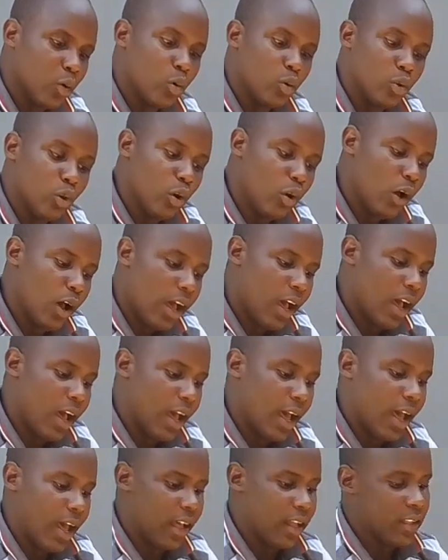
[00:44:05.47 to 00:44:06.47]
Although
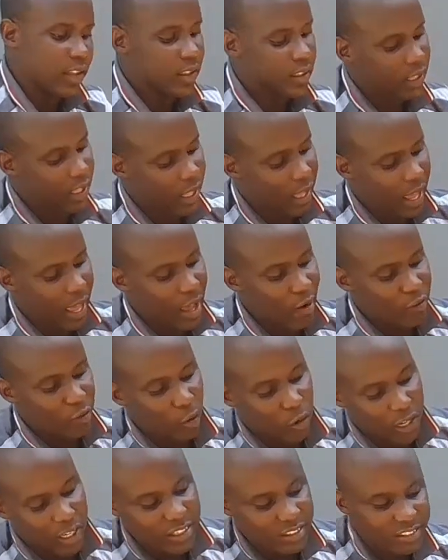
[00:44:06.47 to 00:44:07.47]

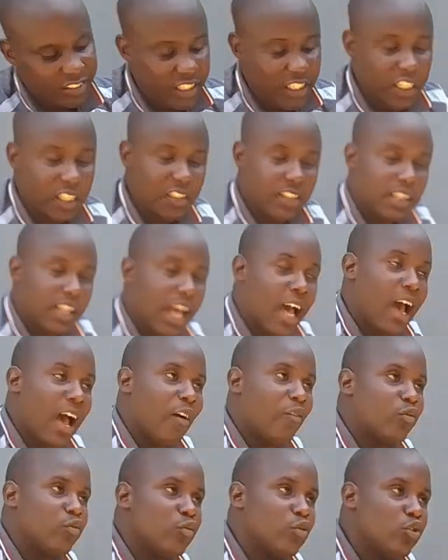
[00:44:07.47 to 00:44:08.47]
I've already seen it,
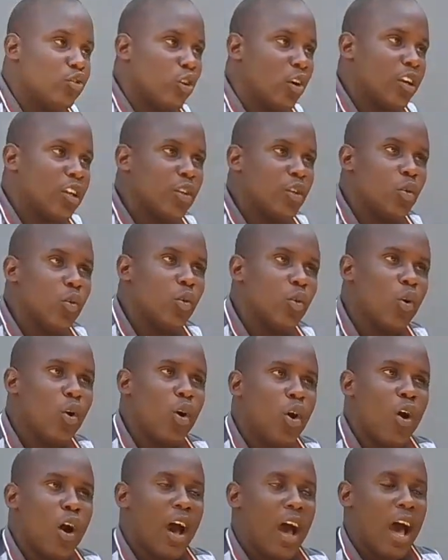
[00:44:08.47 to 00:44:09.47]
I've shown you
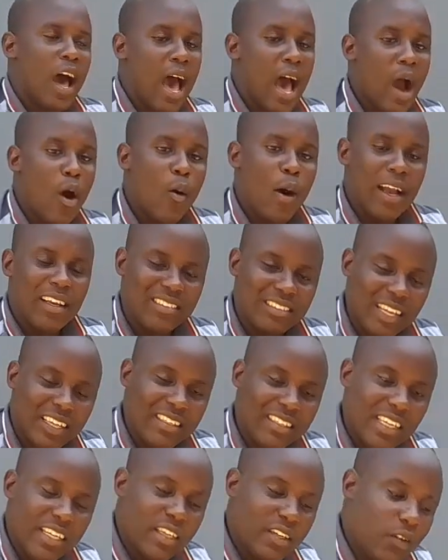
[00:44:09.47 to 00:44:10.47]
how I
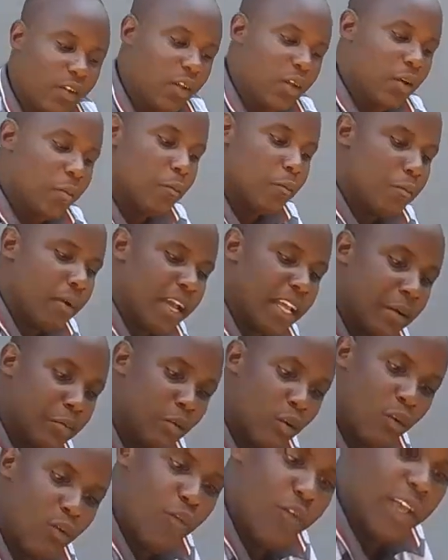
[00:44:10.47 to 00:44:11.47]
started by
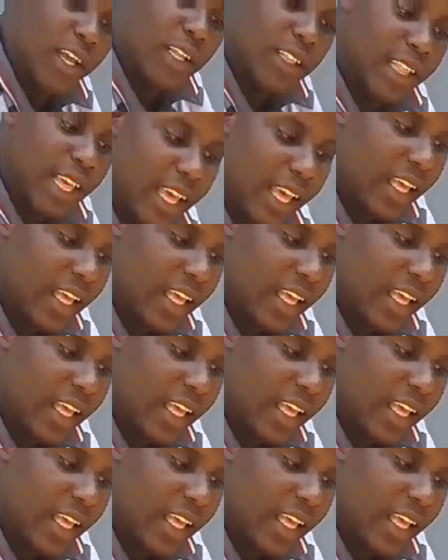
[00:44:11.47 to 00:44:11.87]
removing